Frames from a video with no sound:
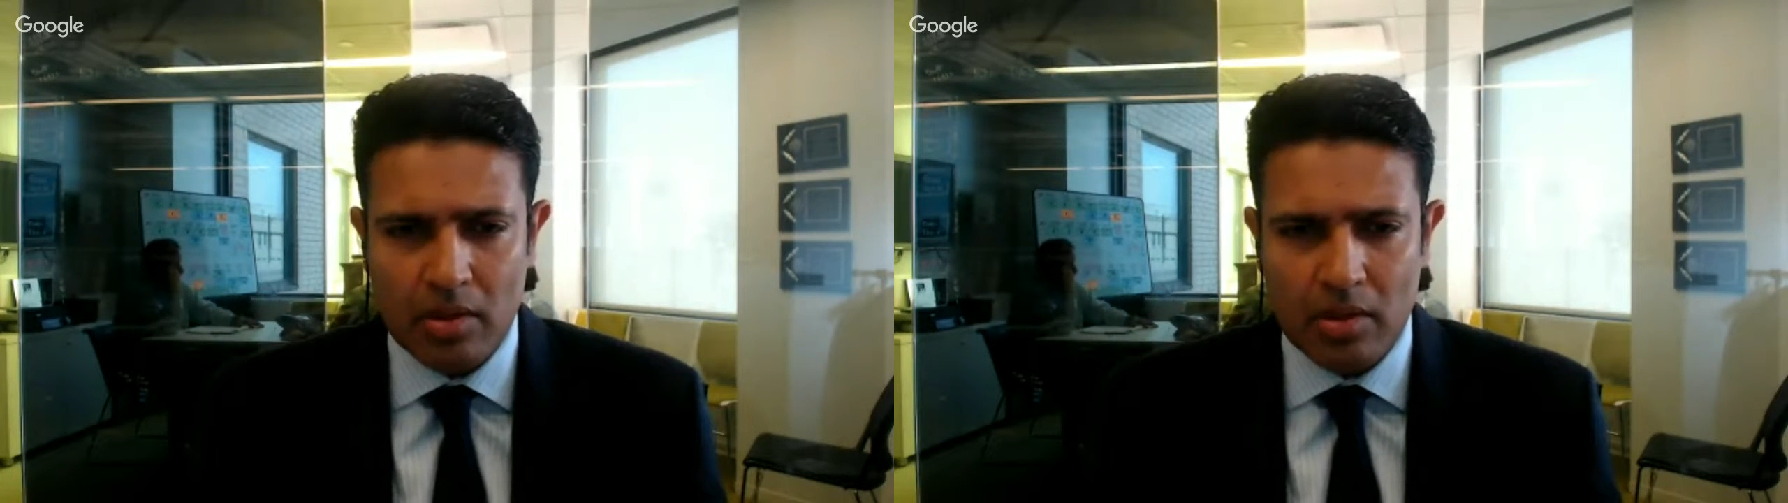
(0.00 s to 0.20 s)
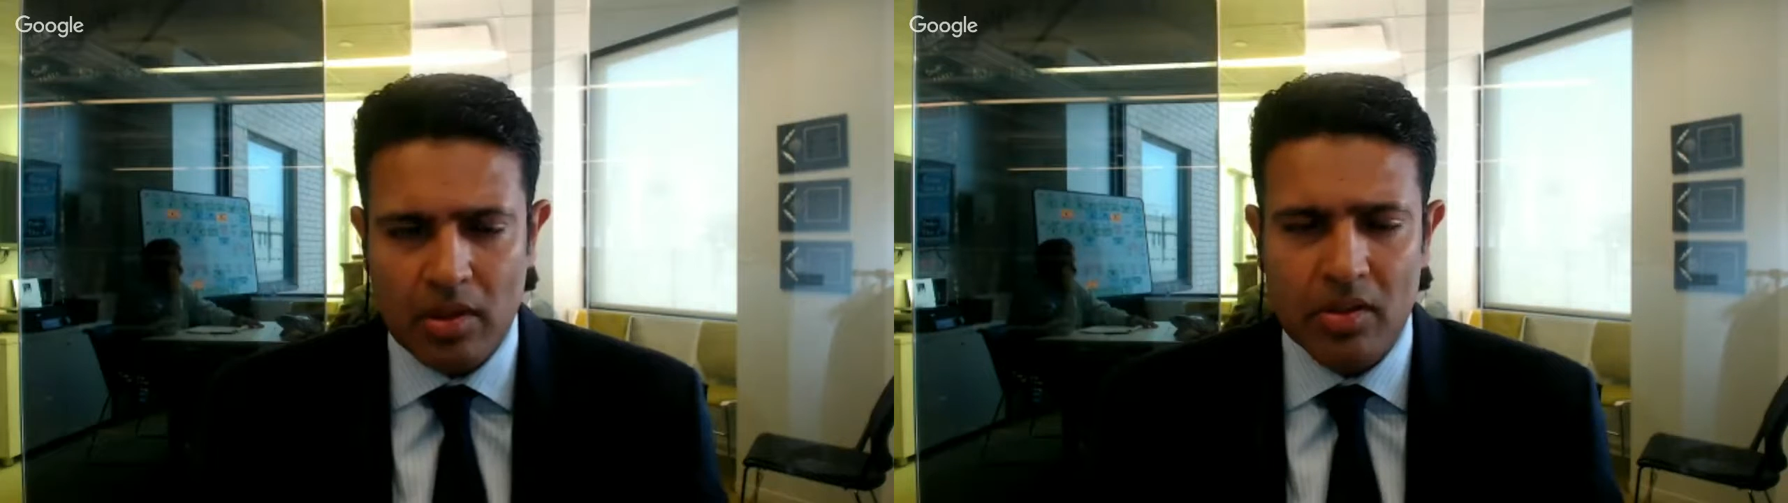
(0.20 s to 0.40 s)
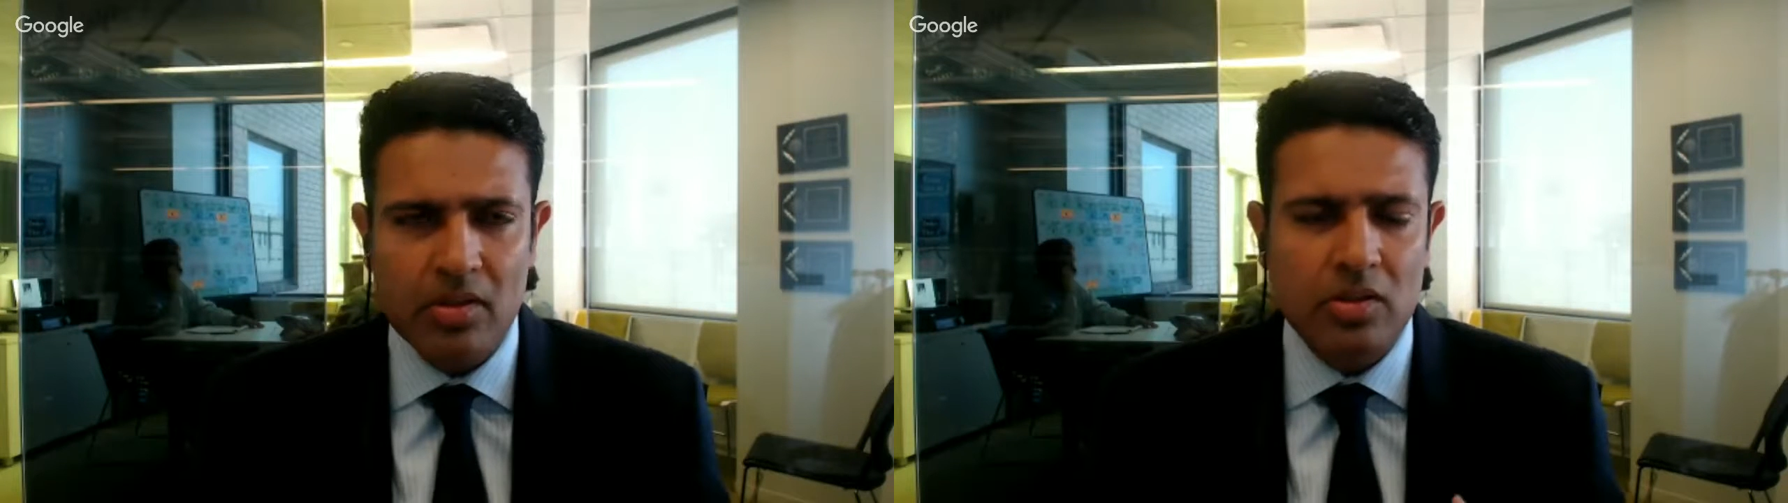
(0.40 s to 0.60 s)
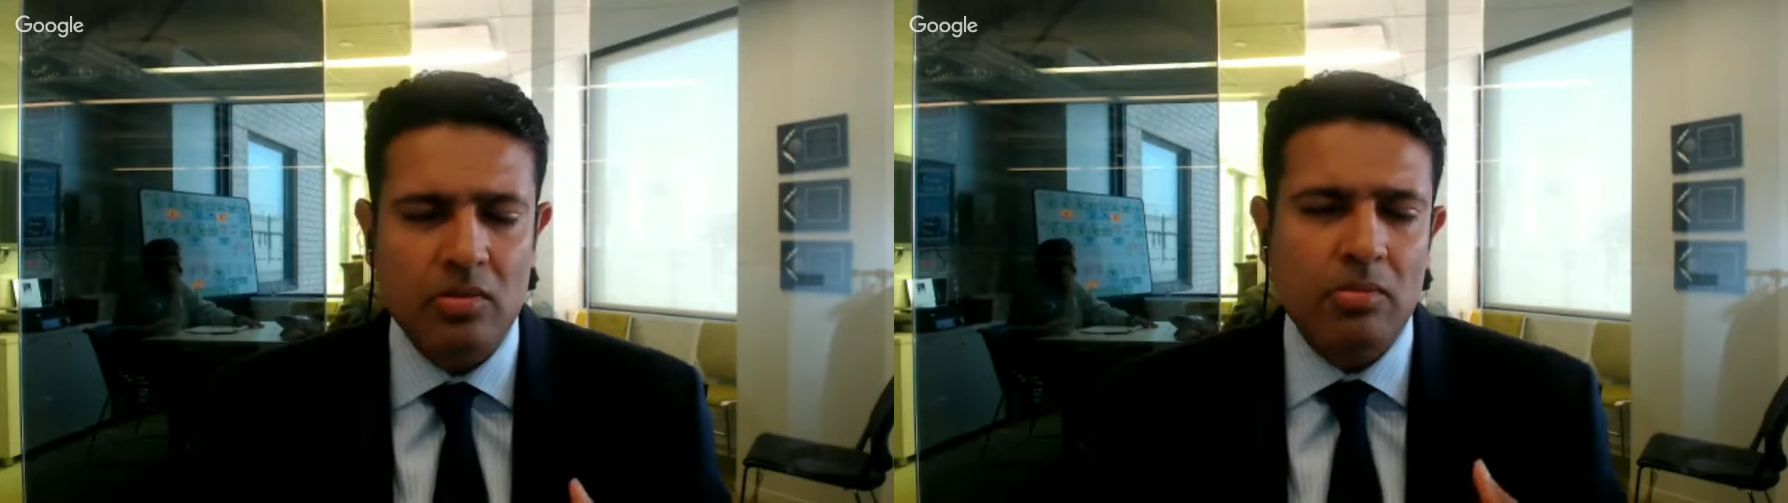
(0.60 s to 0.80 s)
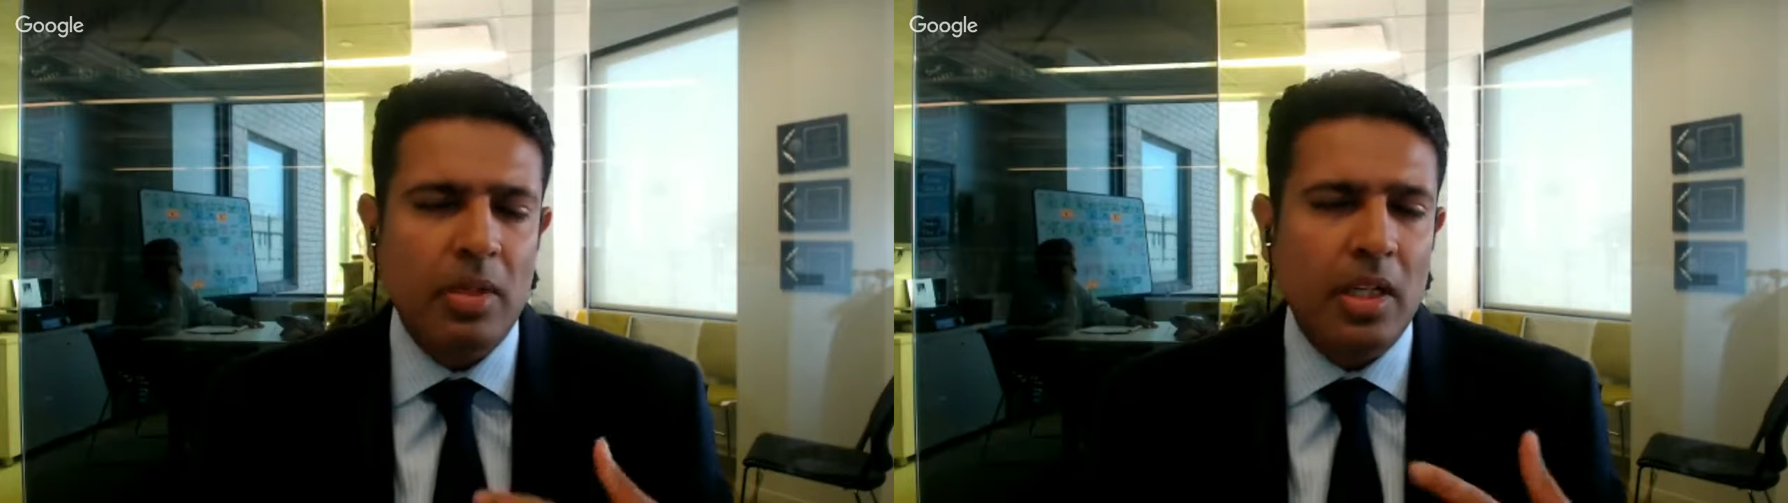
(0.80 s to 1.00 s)
That's
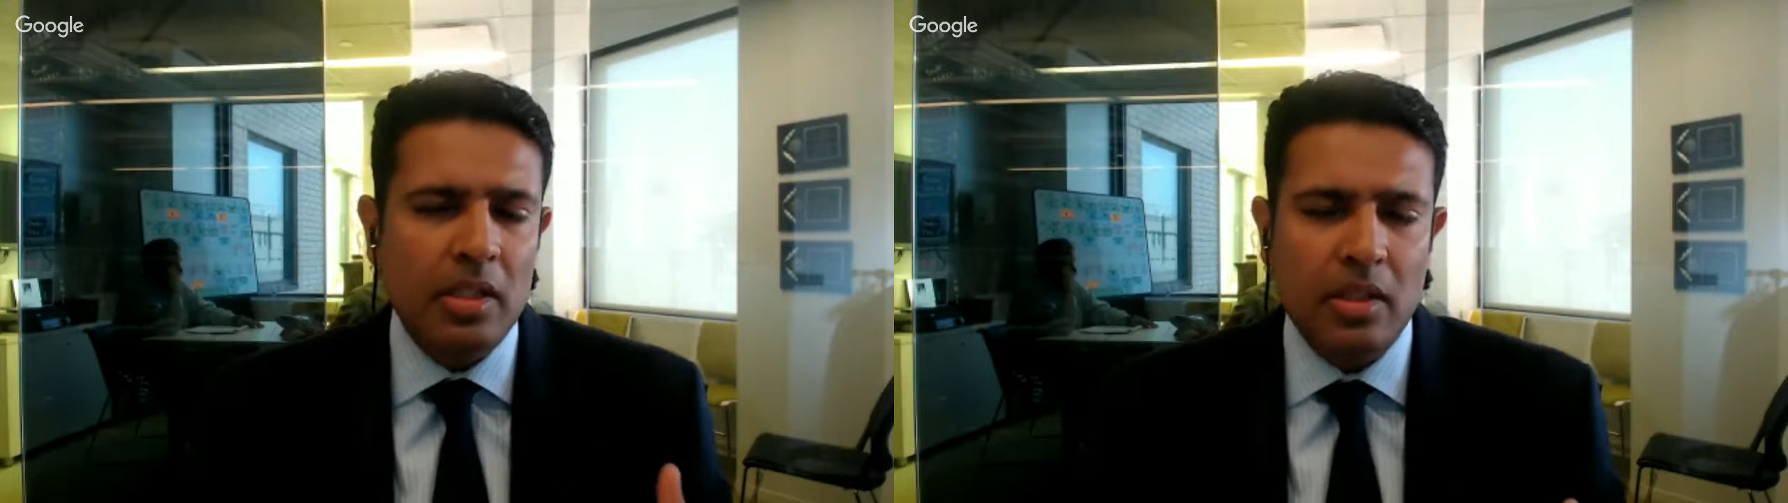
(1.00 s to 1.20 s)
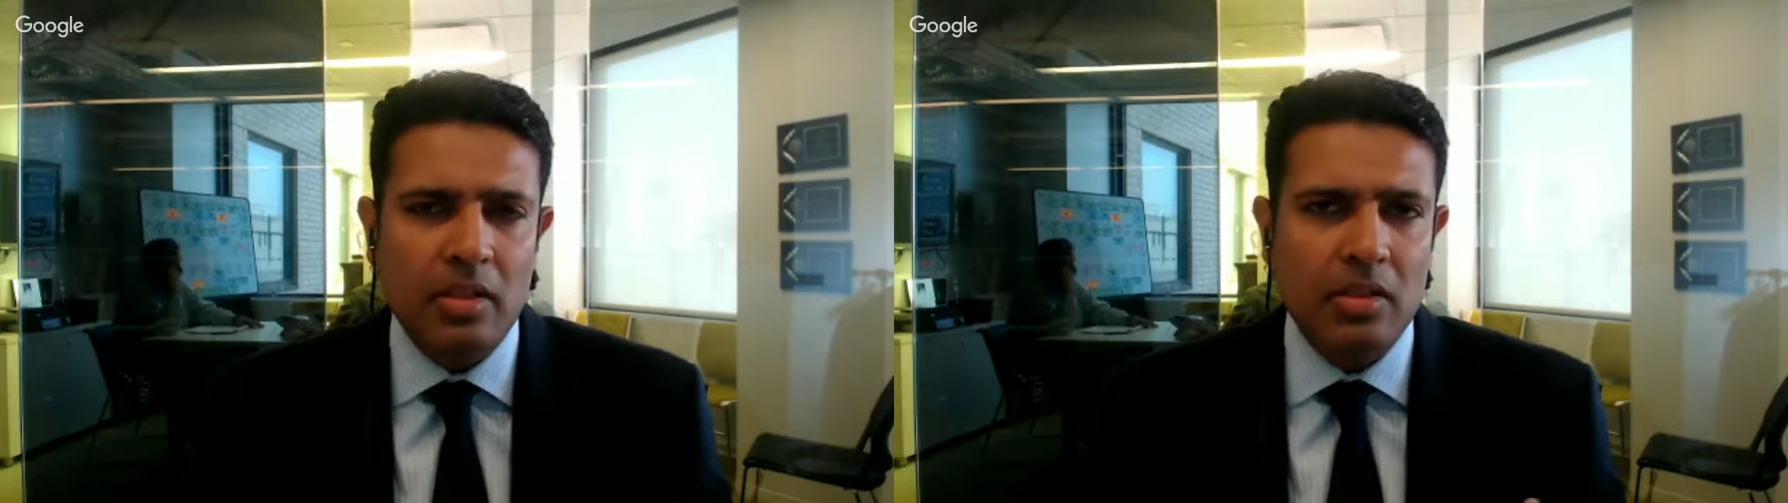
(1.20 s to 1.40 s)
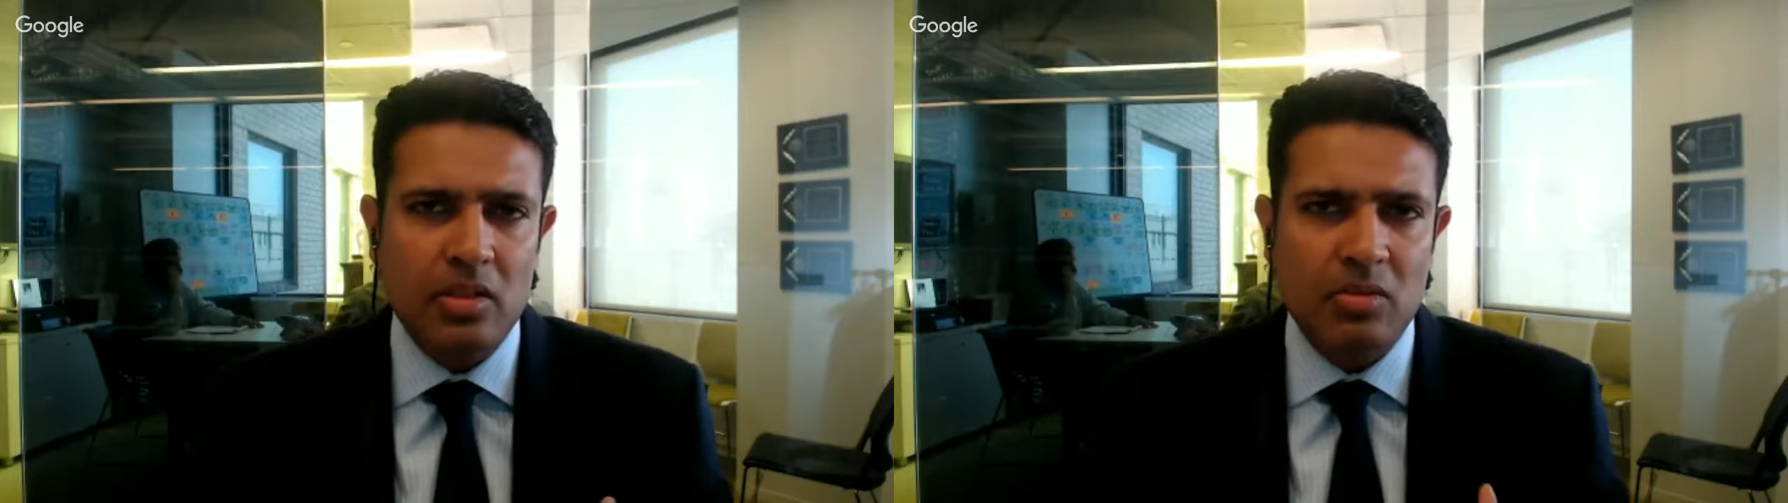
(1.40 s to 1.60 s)
meaning that this